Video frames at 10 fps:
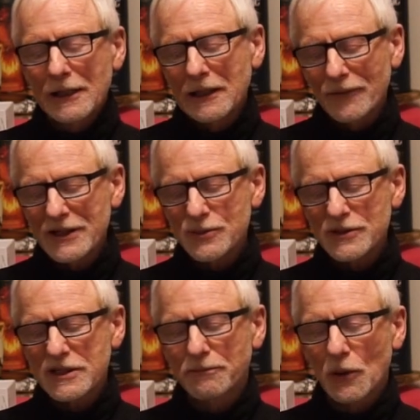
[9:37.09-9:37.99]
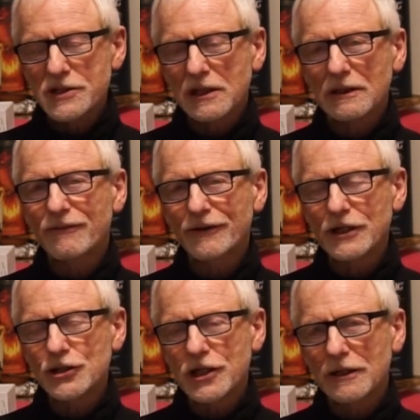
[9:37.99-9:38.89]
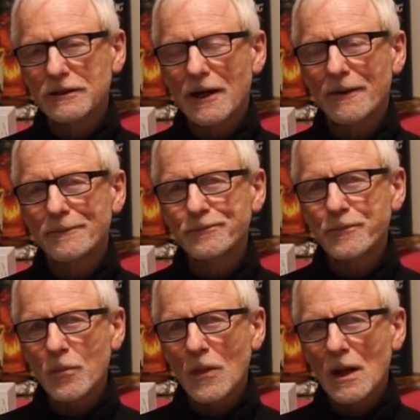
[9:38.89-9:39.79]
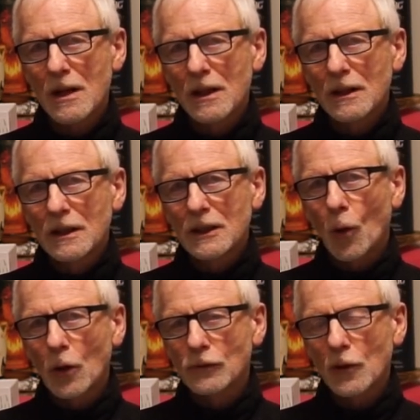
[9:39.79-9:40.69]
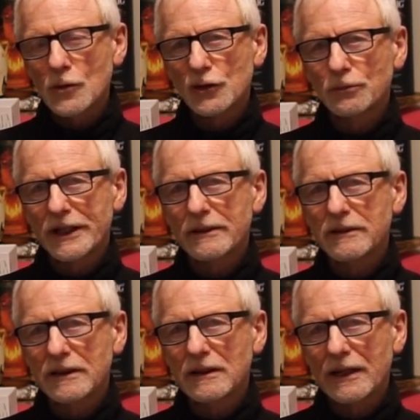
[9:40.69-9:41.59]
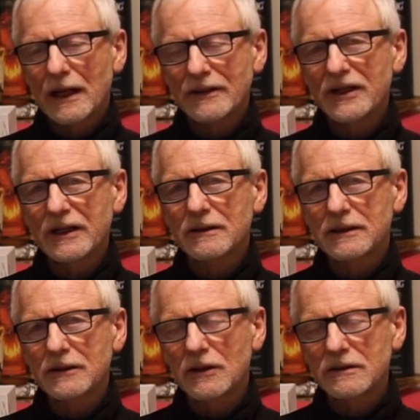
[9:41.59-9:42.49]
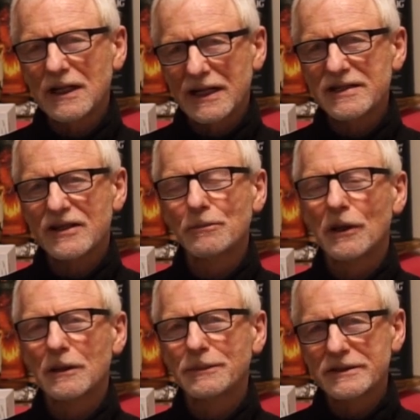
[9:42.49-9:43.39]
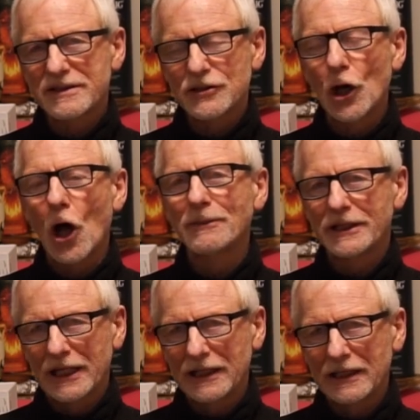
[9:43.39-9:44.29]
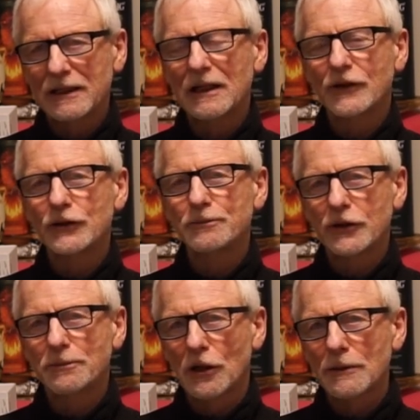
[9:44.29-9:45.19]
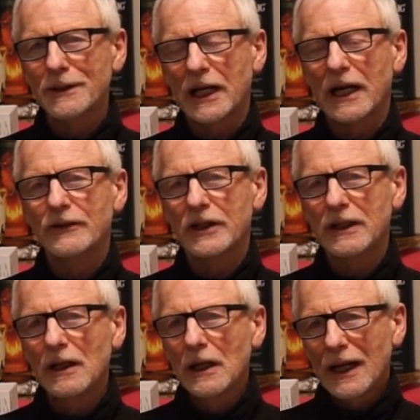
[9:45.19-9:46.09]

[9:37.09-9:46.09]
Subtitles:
Now this was supposedly finished in Oloroso, but I think you can taste the bourbons dominating the bourbon and the